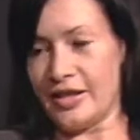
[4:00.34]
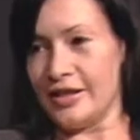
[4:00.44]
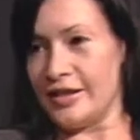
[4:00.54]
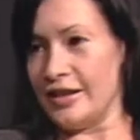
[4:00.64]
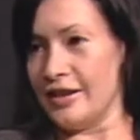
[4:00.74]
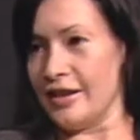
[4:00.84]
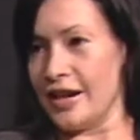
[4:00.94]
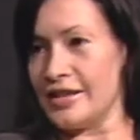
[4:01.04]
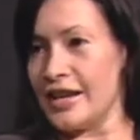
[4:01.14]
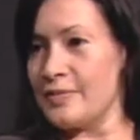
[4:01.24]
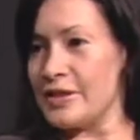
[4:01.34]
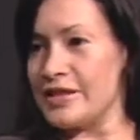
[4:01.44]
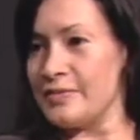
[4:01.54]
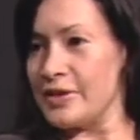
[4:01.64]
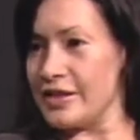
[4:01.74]
I I take
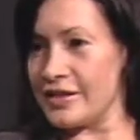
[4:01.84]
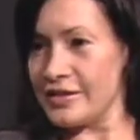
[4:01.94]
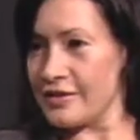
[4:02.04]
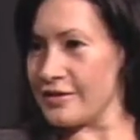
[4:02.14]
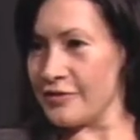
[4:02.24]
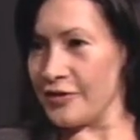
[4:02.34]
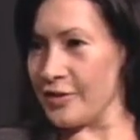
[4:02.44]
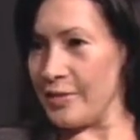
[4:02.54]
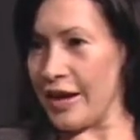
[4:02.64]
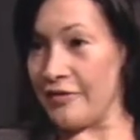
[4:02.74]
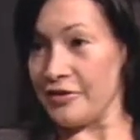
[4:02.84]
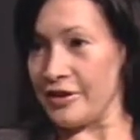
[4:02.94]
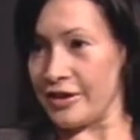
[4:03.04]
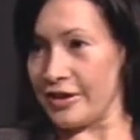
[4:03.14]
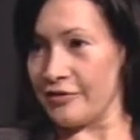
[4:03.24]
bits and pieces from
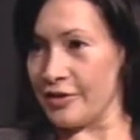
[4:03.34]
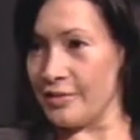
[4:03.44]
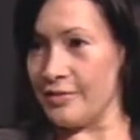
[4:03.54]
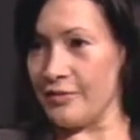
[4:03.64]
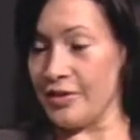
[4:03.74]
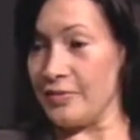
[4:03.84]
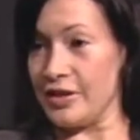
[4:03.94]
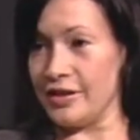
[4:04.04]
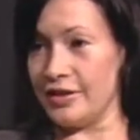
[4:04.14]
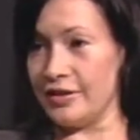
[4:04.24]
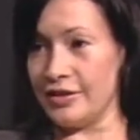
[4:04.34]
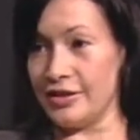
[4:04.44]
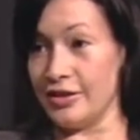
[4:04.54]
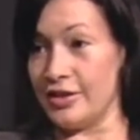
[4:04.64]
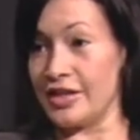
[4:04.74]
everything from right. from the
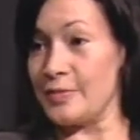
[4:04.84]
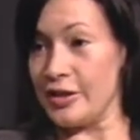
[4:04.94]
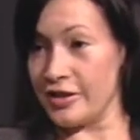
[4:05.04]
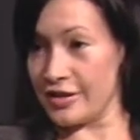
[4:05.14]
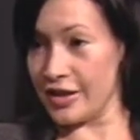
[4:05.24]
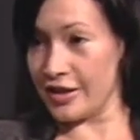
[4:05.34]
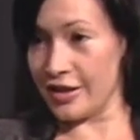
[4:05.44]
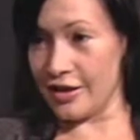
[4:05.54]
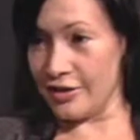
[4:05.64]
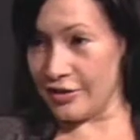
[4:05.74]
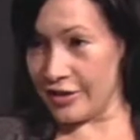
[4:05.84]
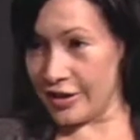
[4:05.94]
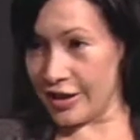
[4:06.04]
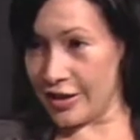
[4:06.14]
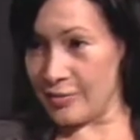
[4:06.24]
you know the experience I got
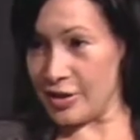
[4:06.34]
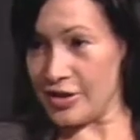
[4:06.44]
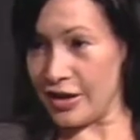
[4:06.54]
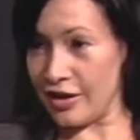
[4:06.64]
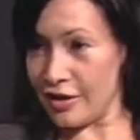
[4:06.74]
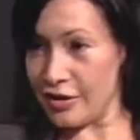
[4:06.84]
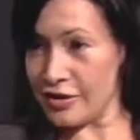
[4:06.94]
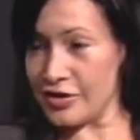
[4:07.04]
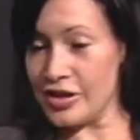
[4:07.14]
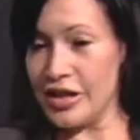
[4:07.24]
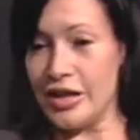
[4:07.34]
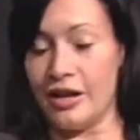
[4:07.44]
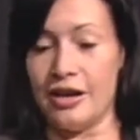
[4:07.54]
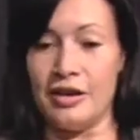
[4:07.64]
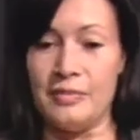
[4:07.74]
learning at Boston College, yep.
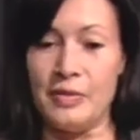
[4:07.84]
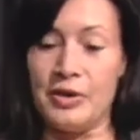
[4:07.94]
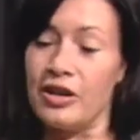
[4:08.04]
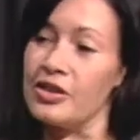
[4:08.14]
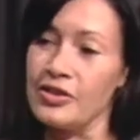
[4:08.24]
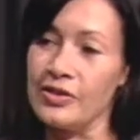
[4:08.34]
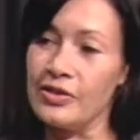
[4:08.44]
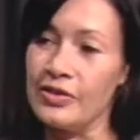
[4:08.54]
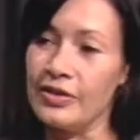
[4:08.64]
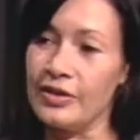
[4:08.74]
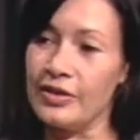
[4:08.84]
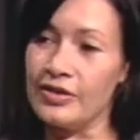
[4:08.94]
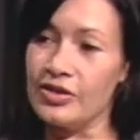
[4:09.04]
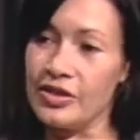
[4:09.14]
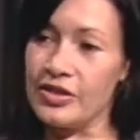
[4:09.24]
um, but also
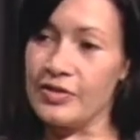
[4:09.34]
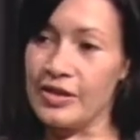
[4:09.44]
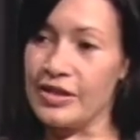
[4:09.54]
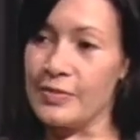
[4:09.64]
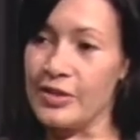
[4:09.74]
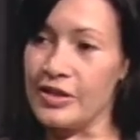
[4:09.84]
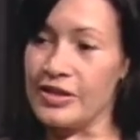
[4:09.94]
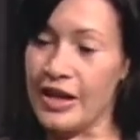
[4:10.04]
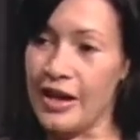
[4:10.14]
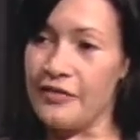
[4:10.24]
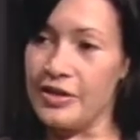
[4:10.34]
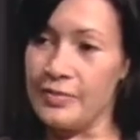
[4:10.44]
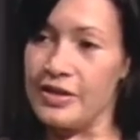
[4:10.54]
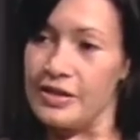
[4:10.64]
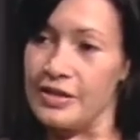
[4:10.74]
just the experience I have in the
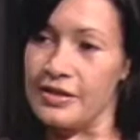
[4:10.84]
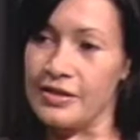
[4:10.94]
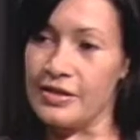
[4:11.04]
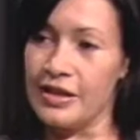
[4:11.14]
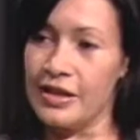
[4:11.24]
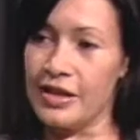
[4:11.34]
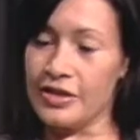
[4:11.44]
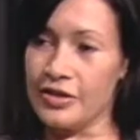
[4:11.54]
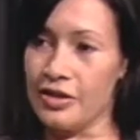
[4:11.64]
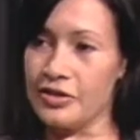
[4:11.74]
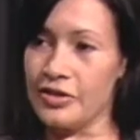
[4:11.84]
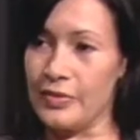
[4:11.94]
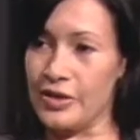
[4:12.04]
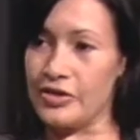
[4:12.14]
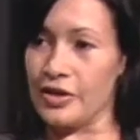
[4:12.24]
business is
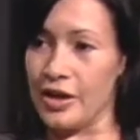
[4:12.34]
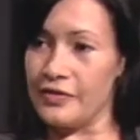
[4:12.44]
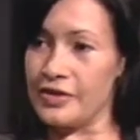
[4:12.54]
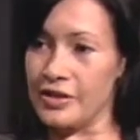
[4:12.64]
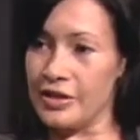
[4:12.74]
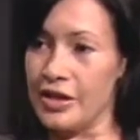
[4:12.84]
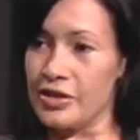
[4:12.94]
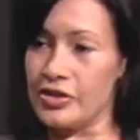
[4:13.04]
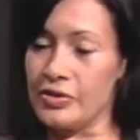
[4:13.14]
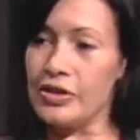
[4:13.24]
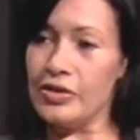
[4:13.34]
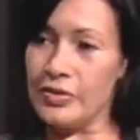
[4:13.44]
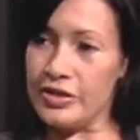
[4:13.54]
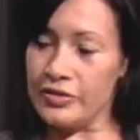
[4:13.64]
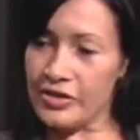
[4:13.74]
largely what drives it. So that
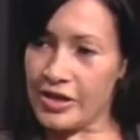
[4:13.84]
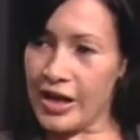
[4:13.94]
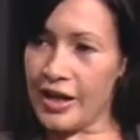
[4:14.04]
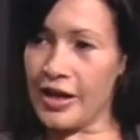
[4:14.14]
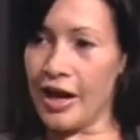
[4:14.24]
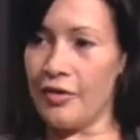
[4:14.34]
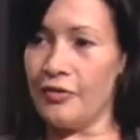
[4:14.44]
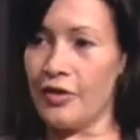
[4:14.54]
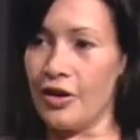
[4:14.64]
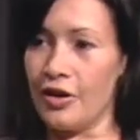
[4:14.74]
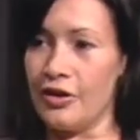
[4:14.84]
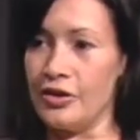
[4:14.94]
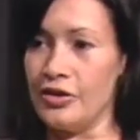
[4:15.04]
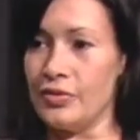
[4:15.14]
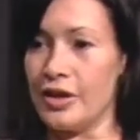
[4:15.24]
you understand how far you